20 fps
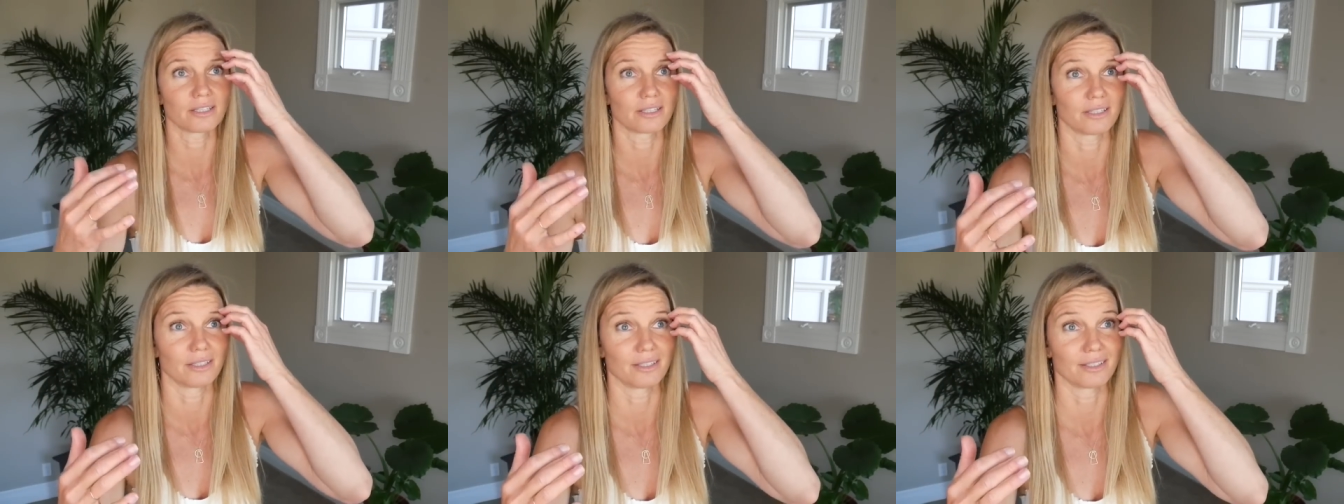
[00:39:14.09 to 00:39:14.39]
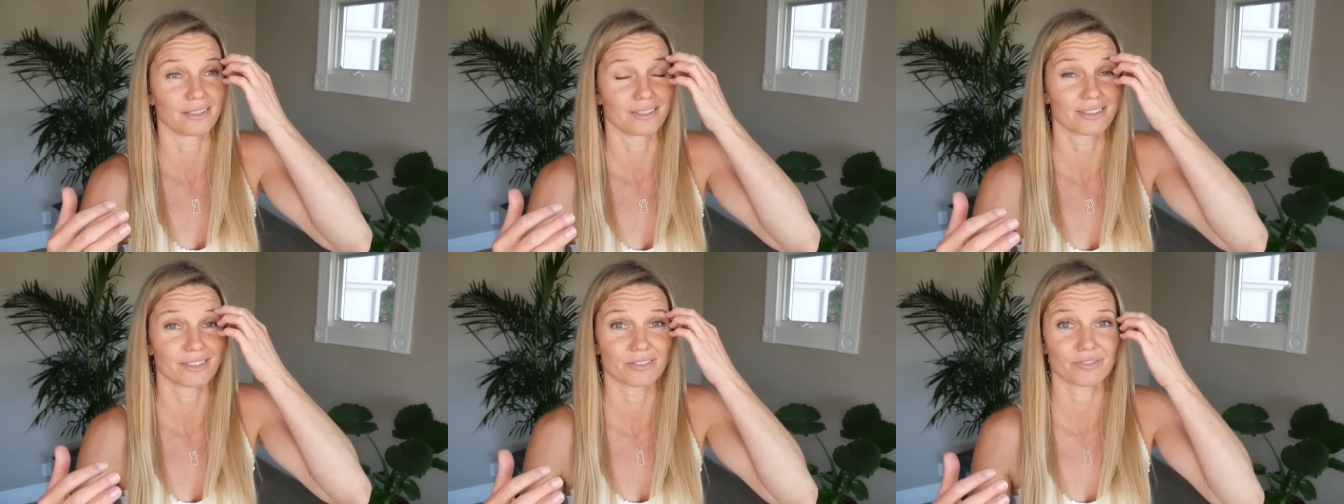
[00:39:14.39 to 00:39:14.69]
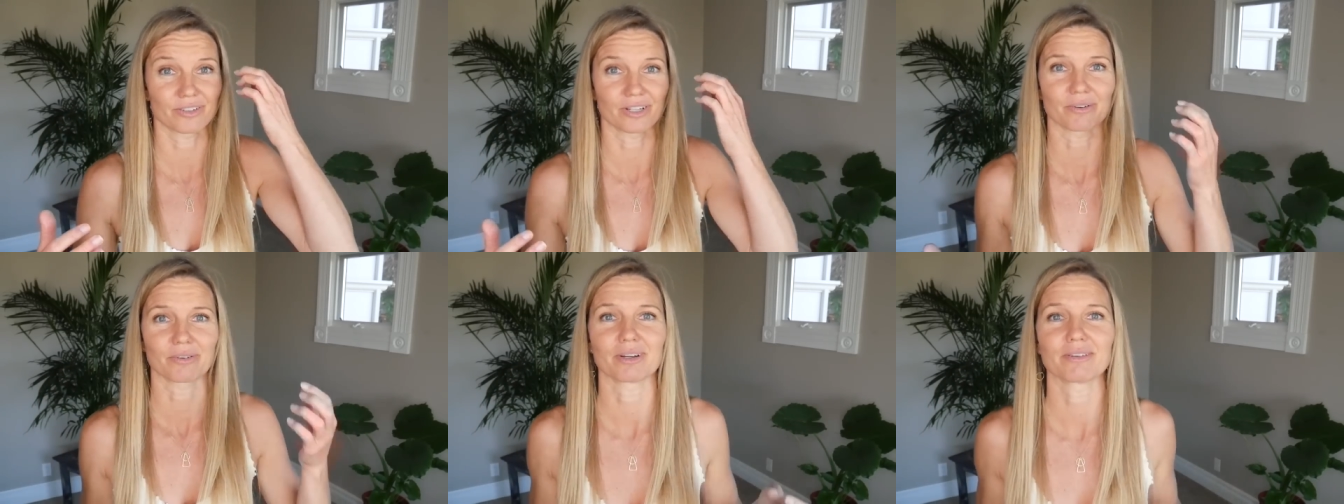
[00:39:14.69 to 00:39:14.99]
this is a
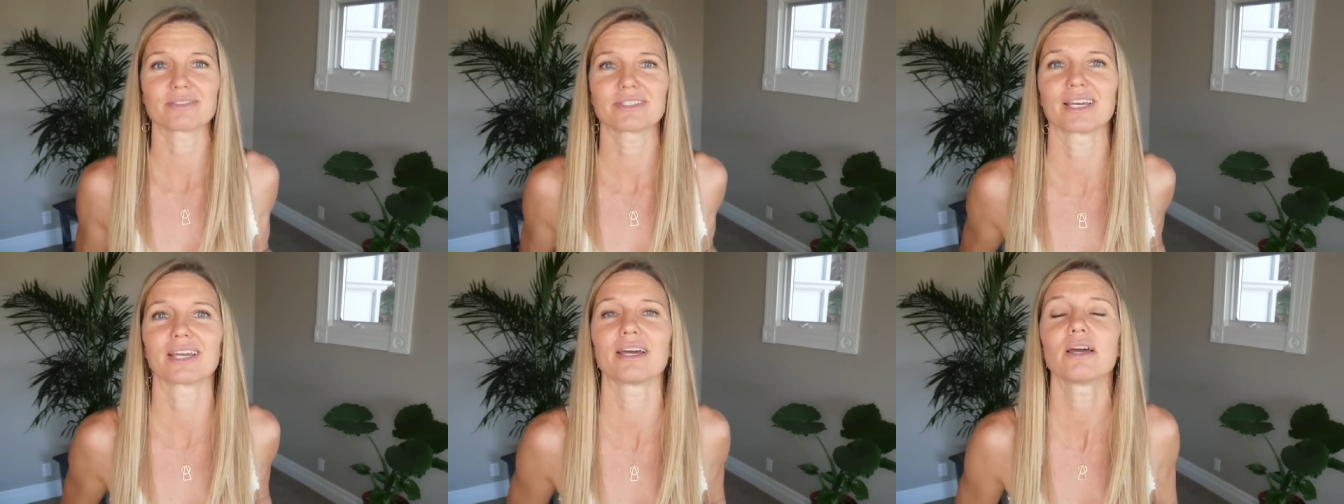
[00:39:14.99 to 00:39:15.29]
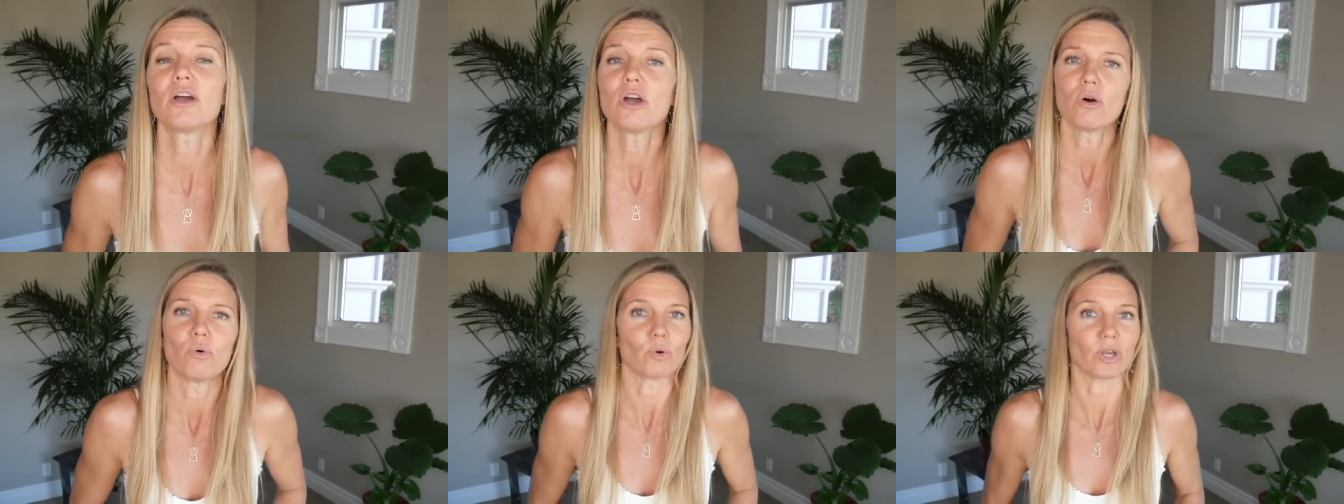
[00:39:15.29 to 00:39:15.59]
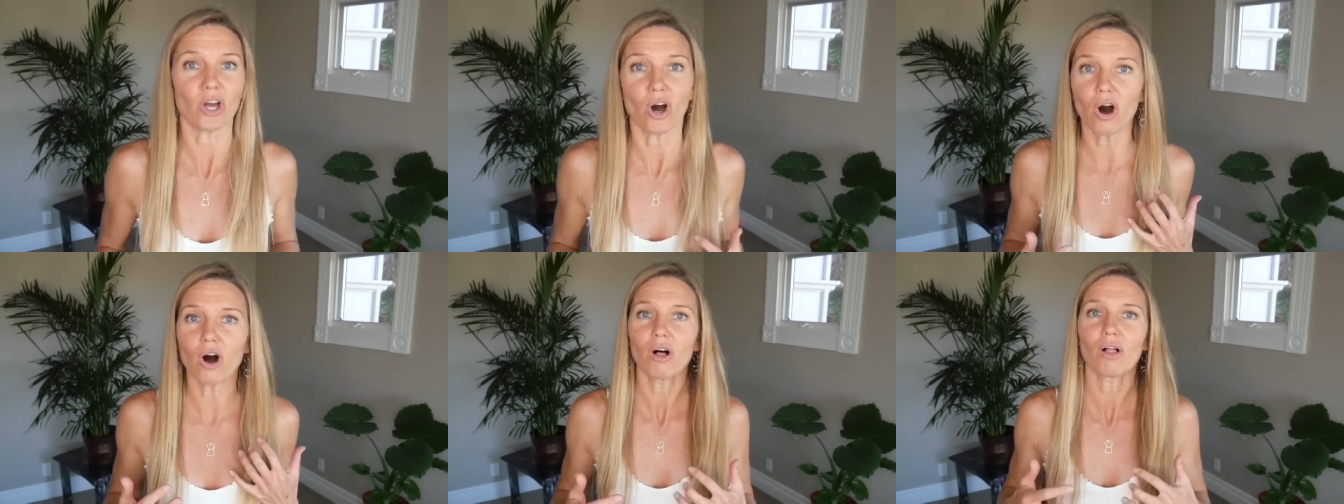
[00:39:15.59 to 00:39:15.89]
funny way of saying it.
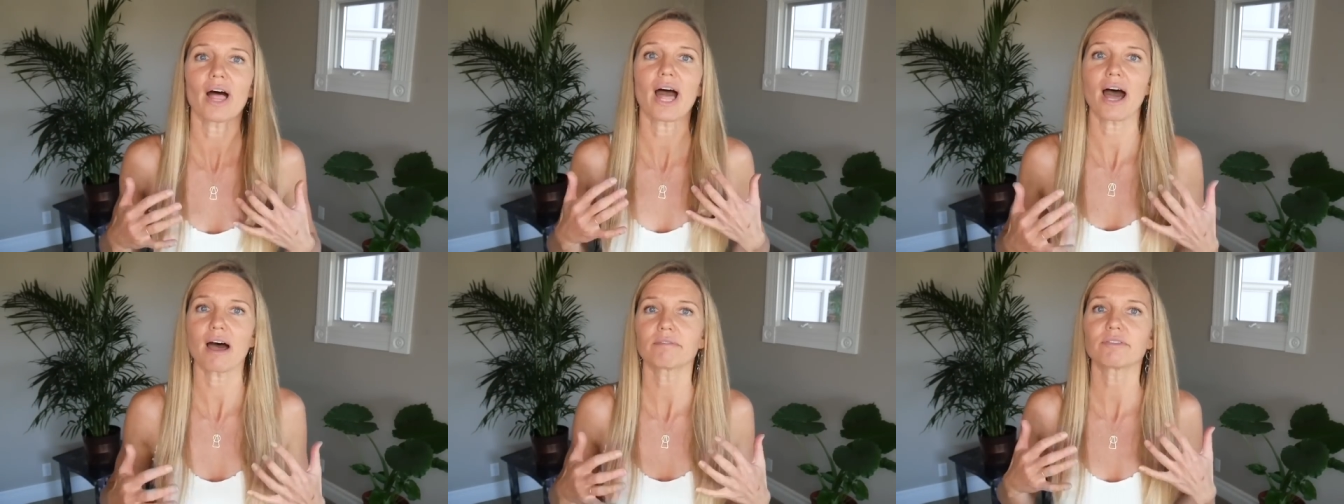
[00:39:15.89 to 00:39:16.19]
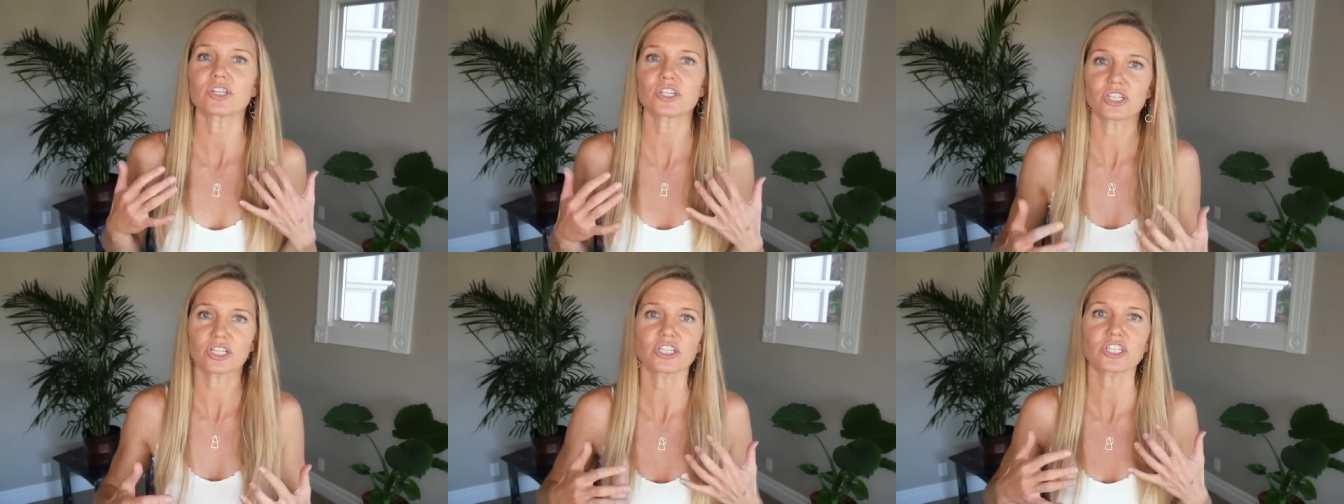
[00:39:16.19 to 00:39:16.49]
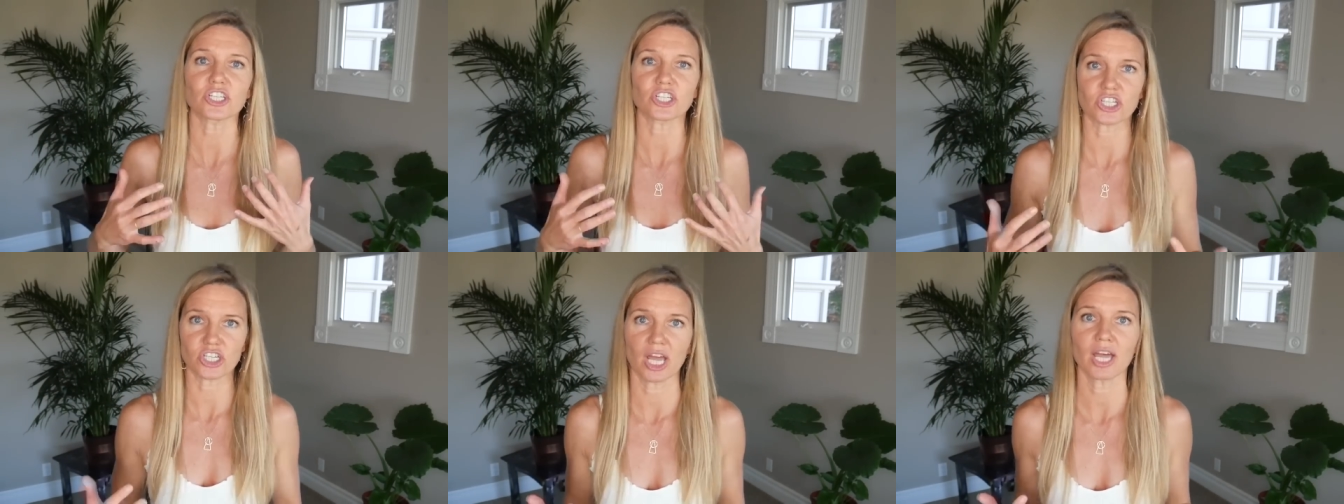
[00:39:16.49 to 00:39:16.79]
We all have
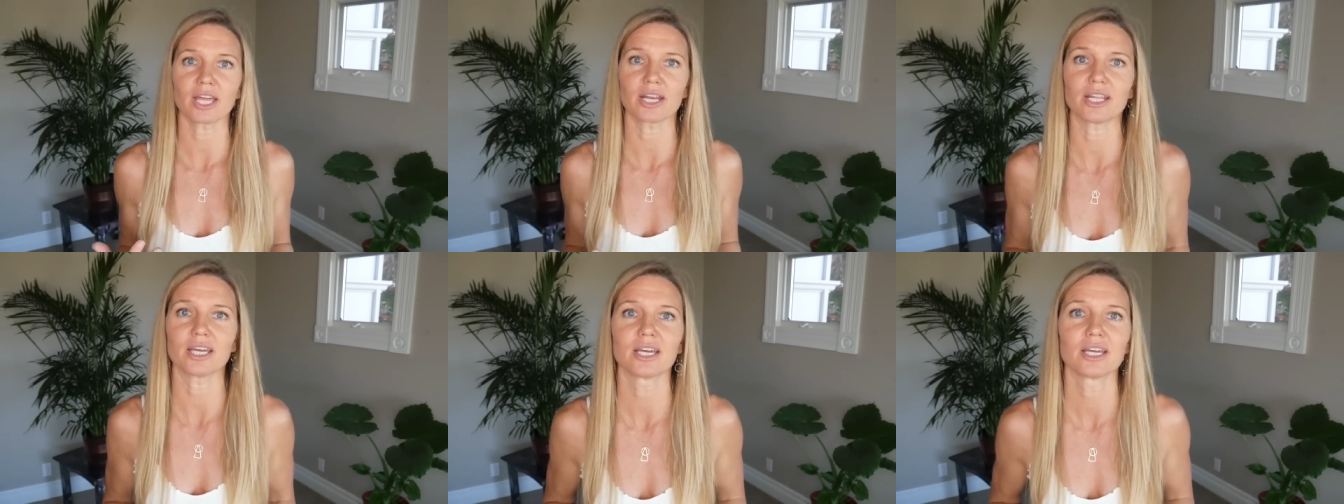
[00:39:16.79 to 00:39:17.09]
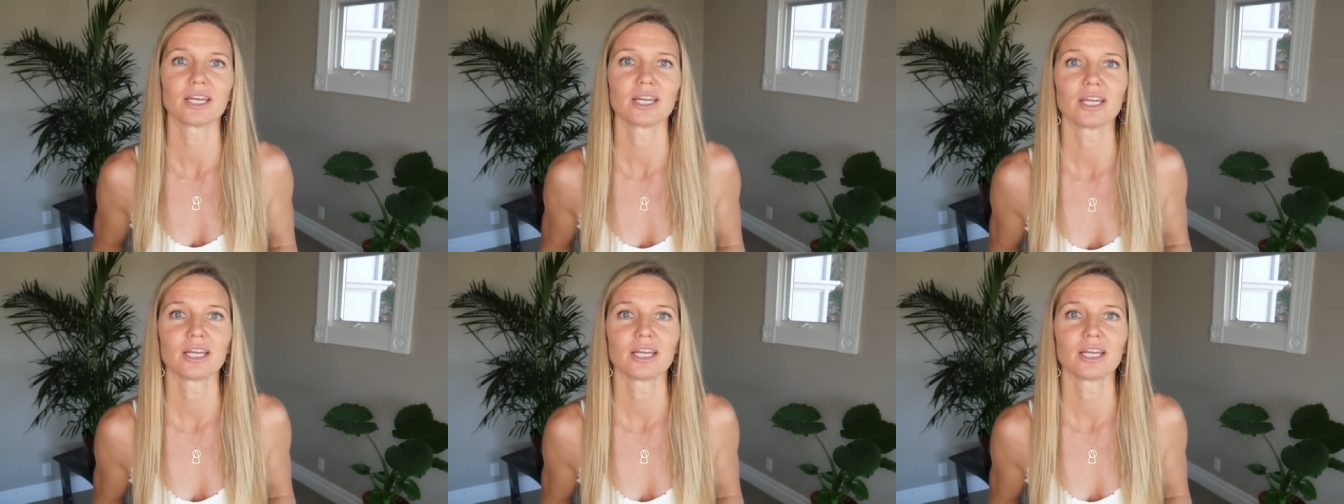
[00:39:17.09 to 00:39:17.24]
shit to shed